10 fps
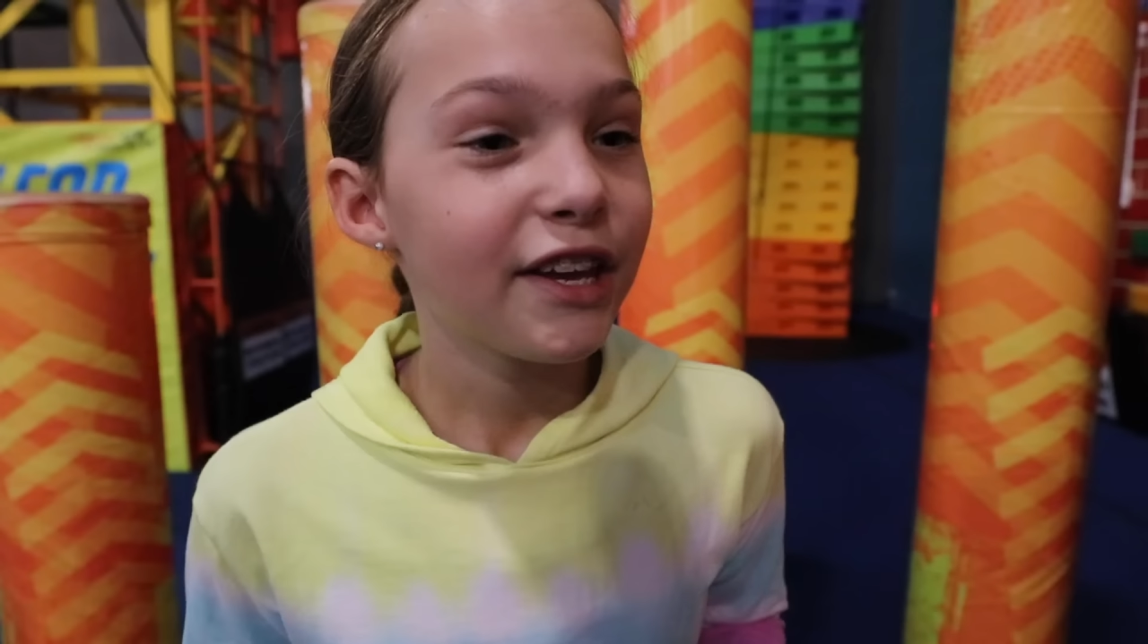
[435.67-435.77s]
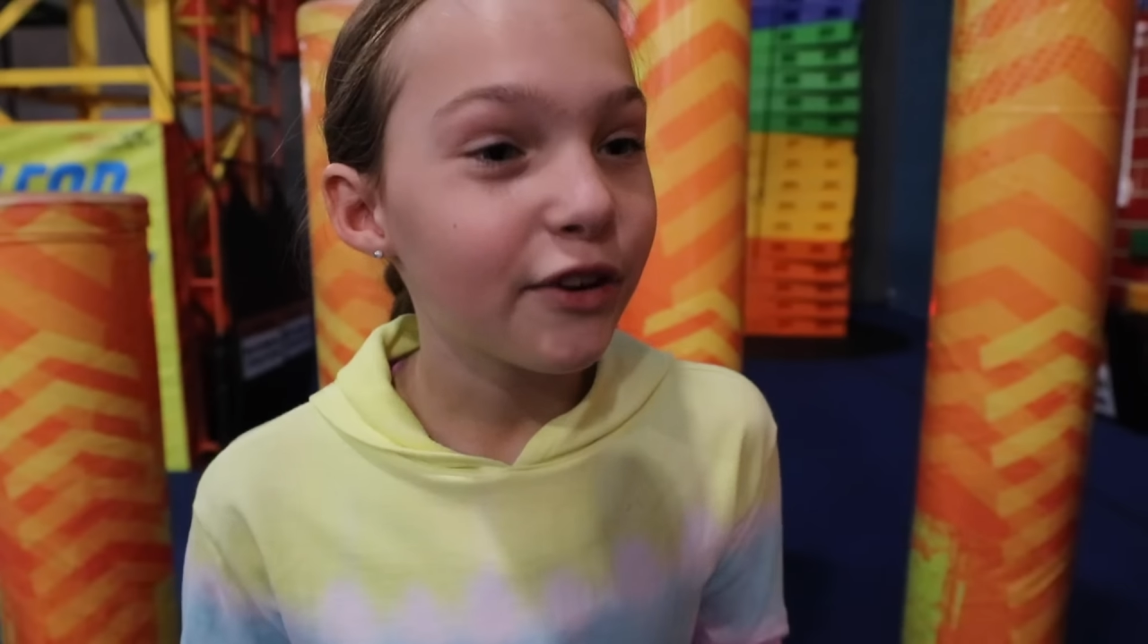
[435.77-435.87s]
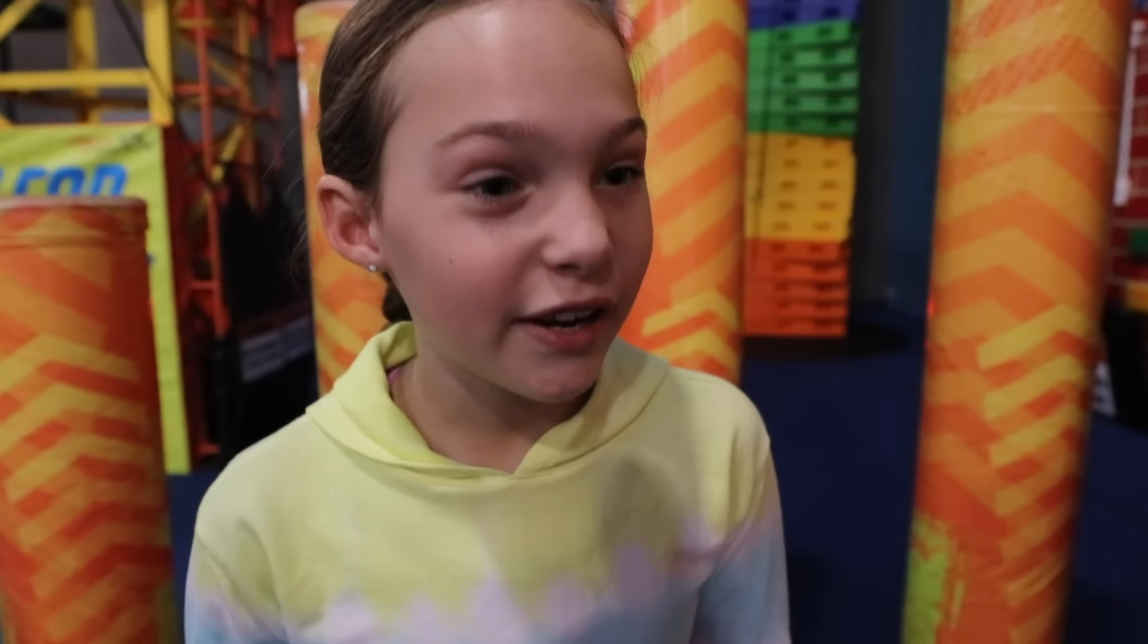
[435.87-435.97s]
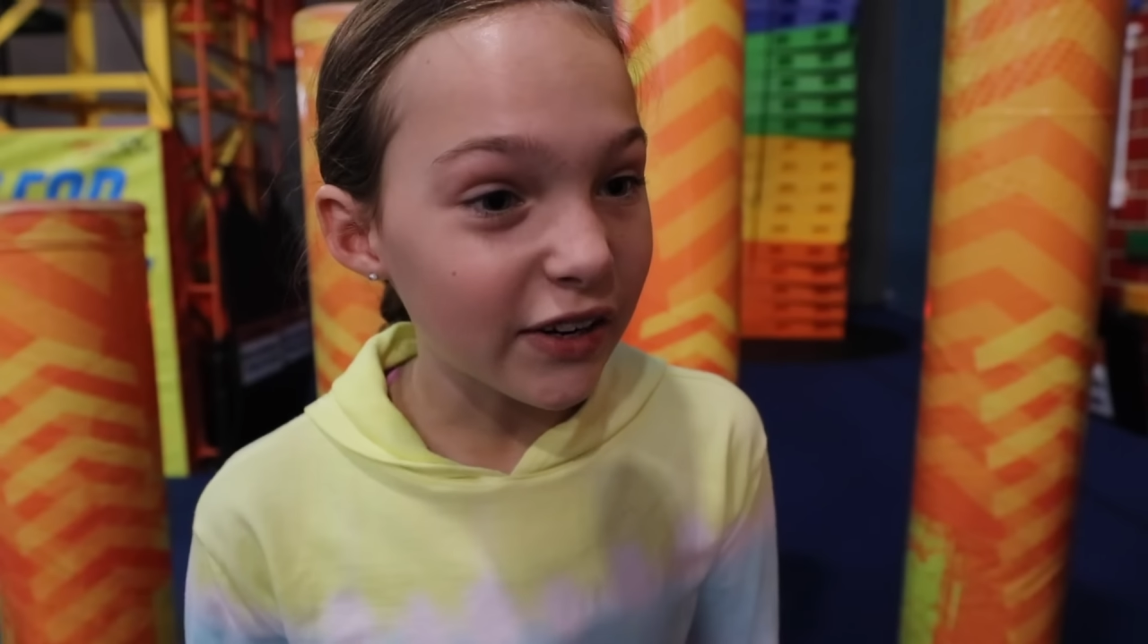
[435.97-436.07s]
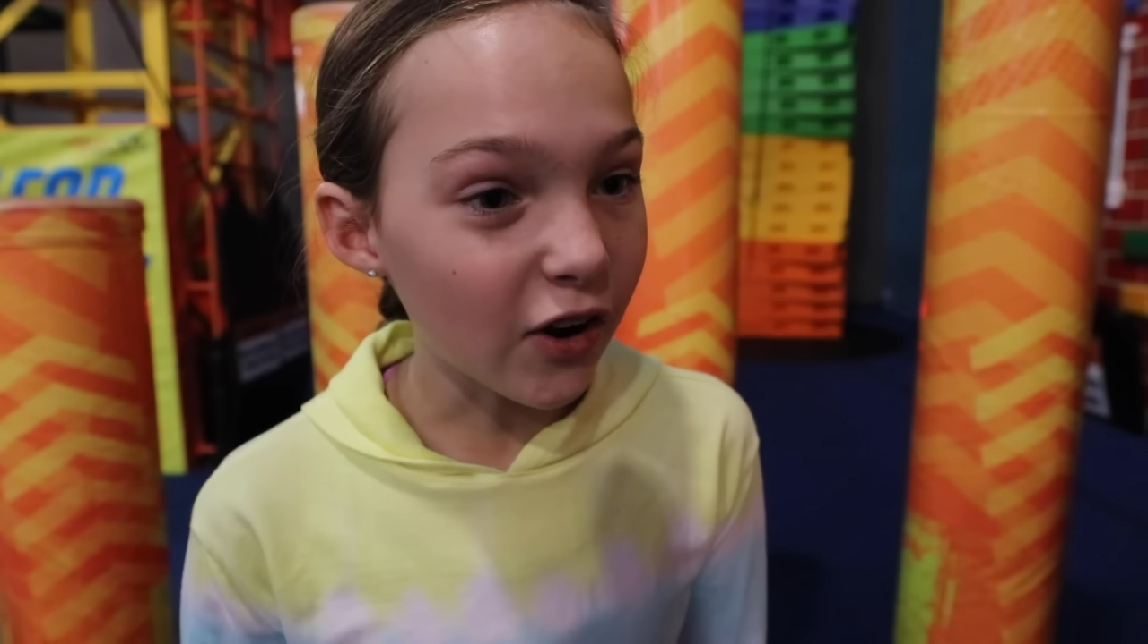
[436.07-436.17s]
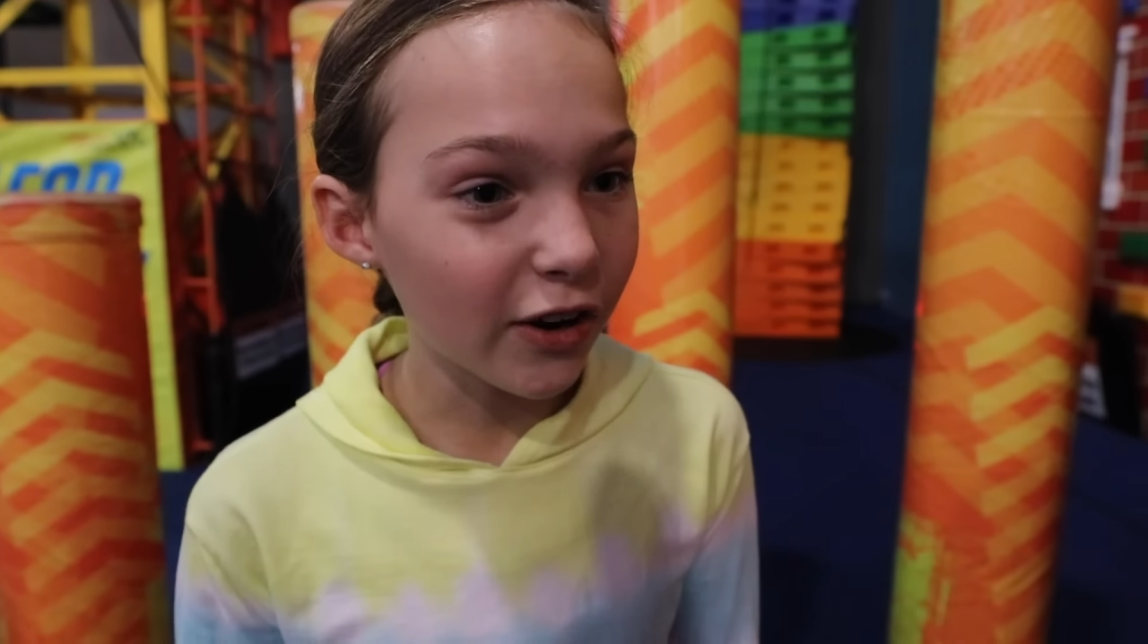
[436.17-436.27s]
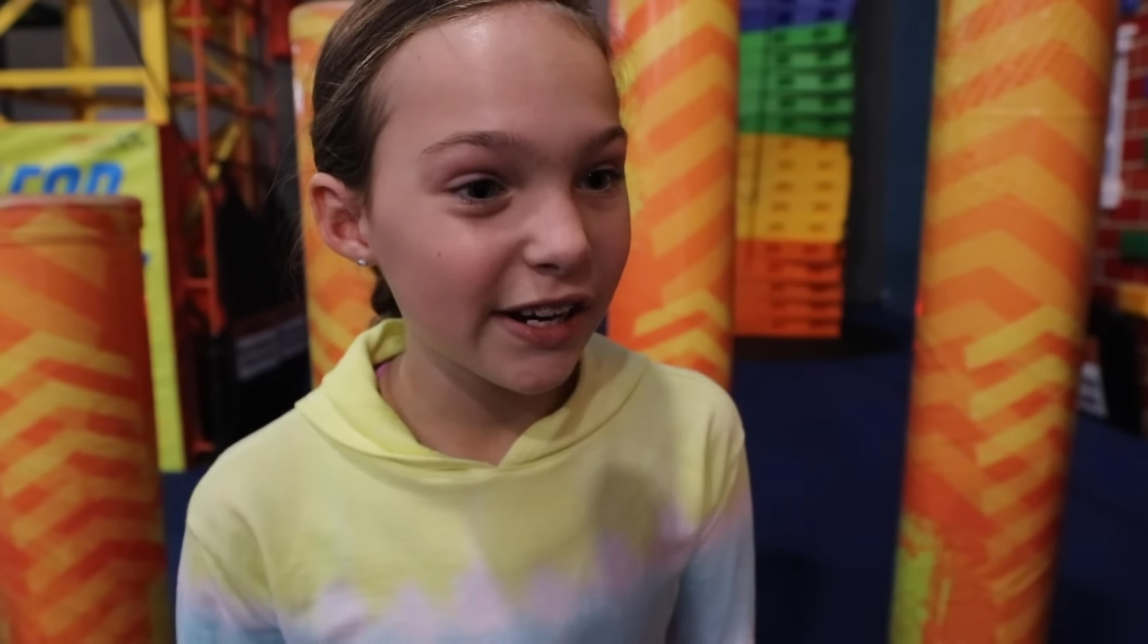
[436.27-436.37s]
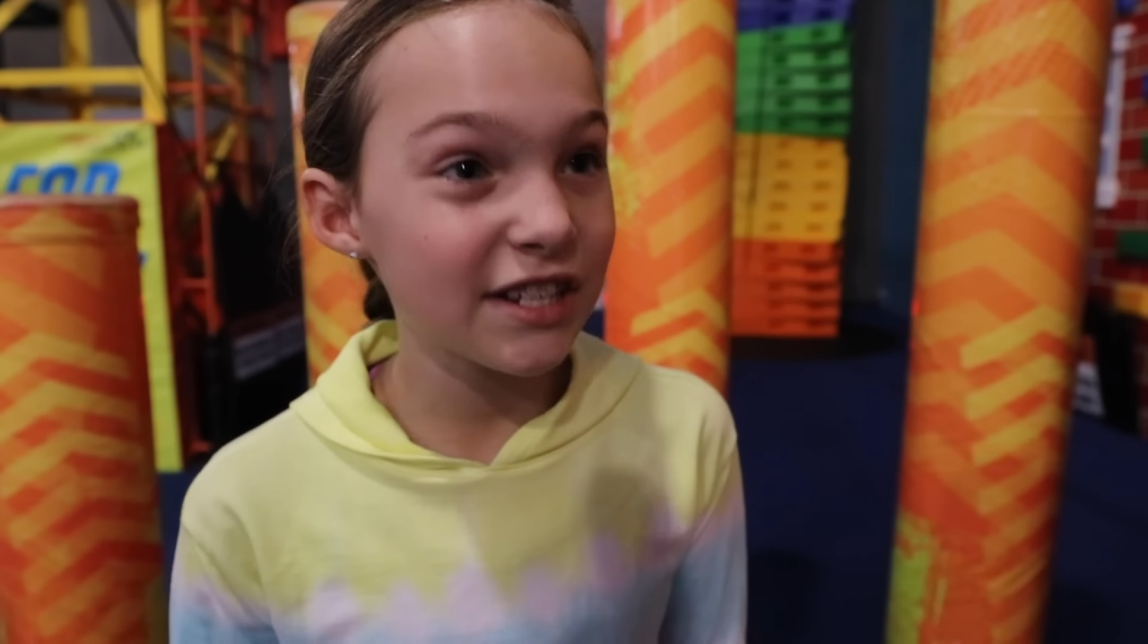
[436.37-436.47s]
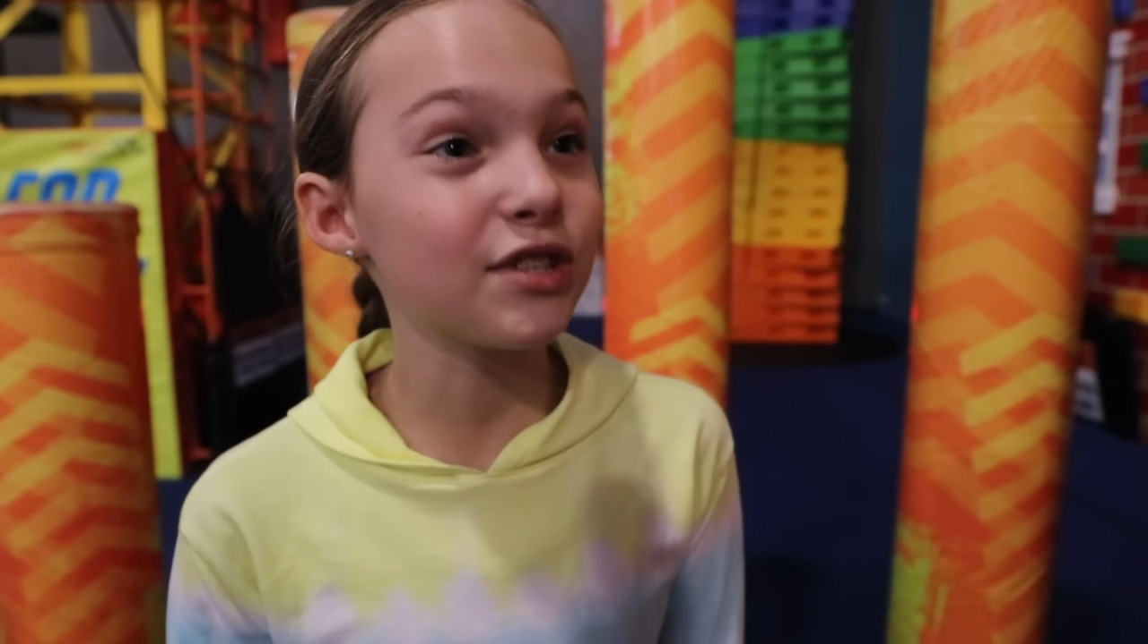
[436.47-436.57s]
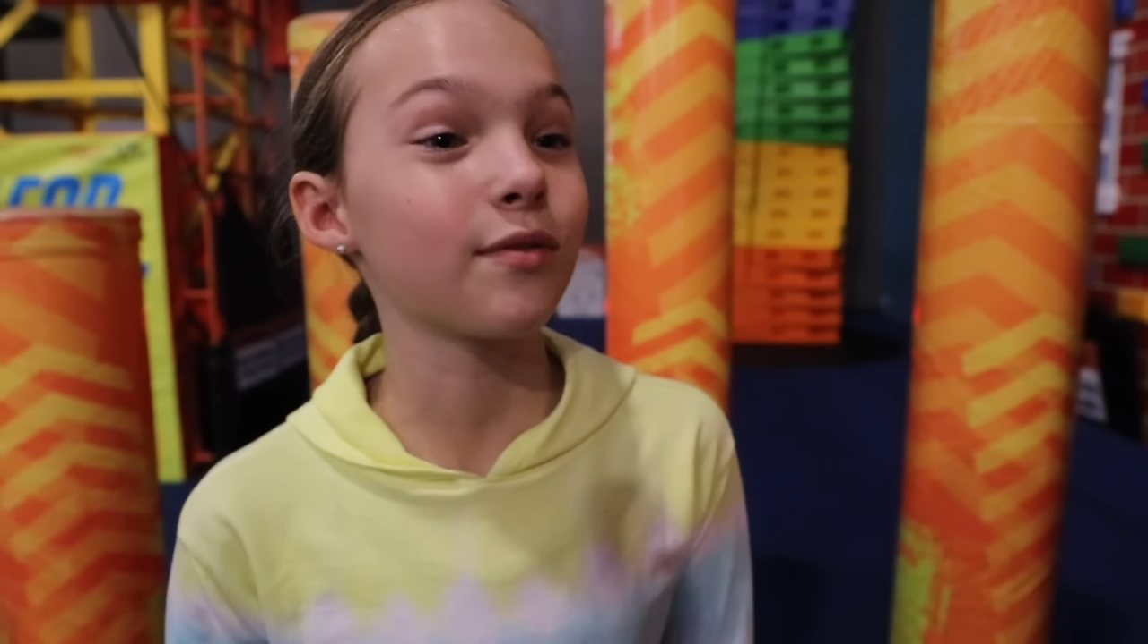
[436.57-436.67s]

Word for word: You're in a harness,